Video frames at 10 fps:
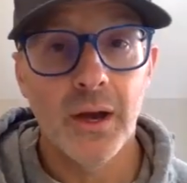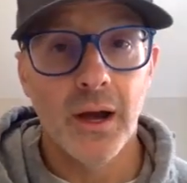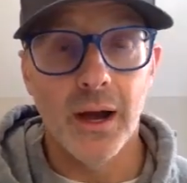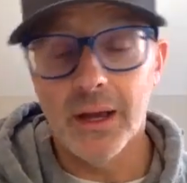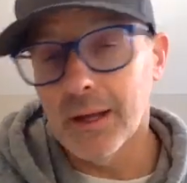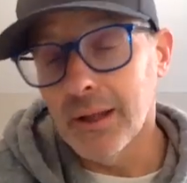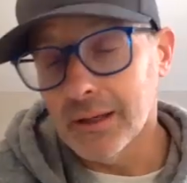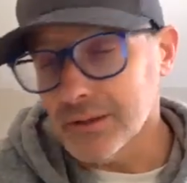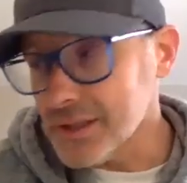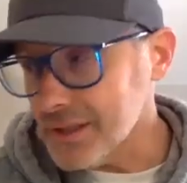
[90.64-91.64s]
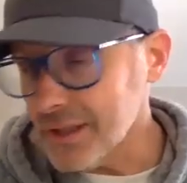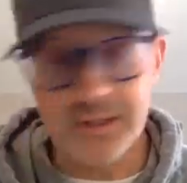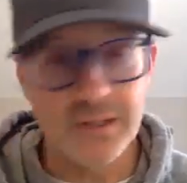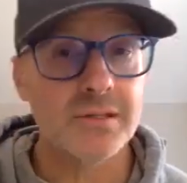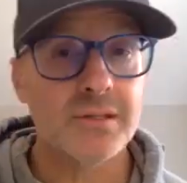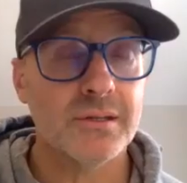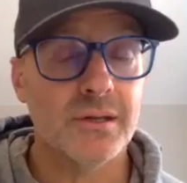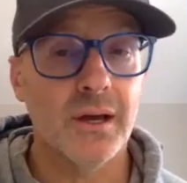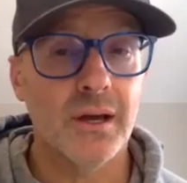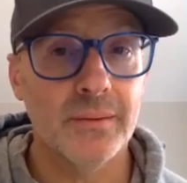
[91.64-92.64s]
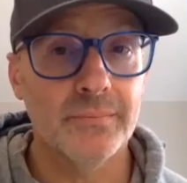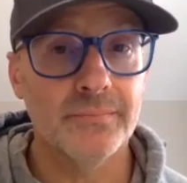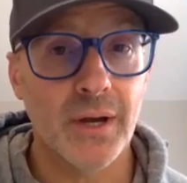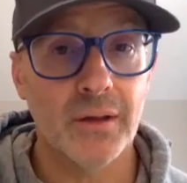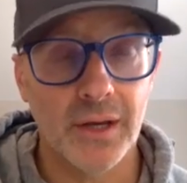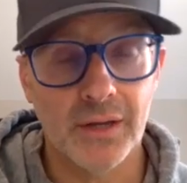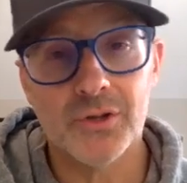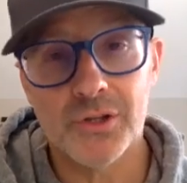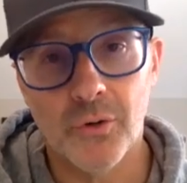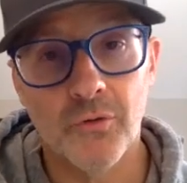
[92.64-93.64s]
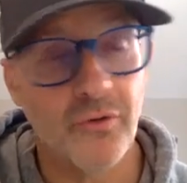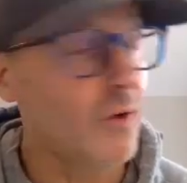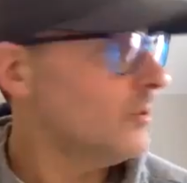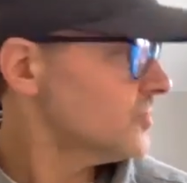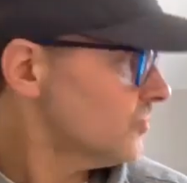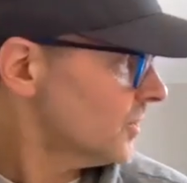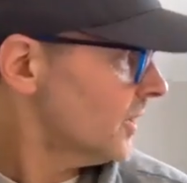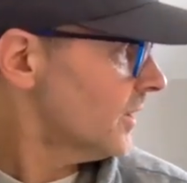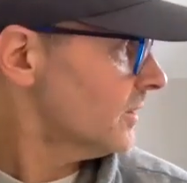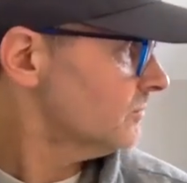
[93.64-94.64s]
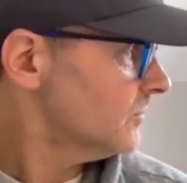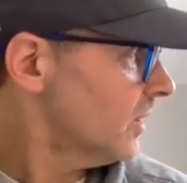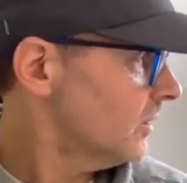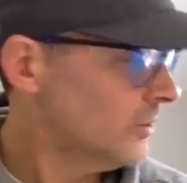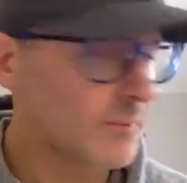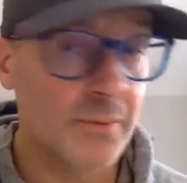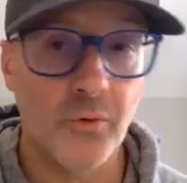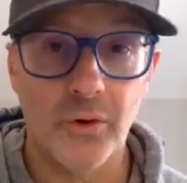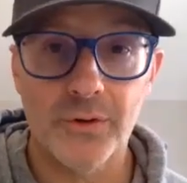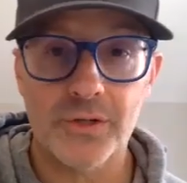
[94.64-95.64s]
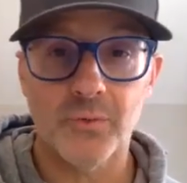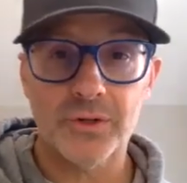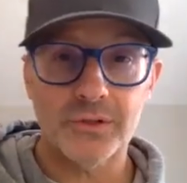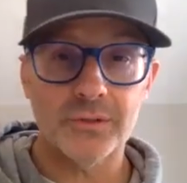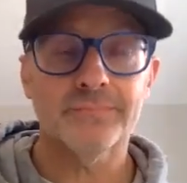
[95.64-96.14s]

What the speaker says: I like the seasons. I like the snowfall. So we're getting a little bit more this winter.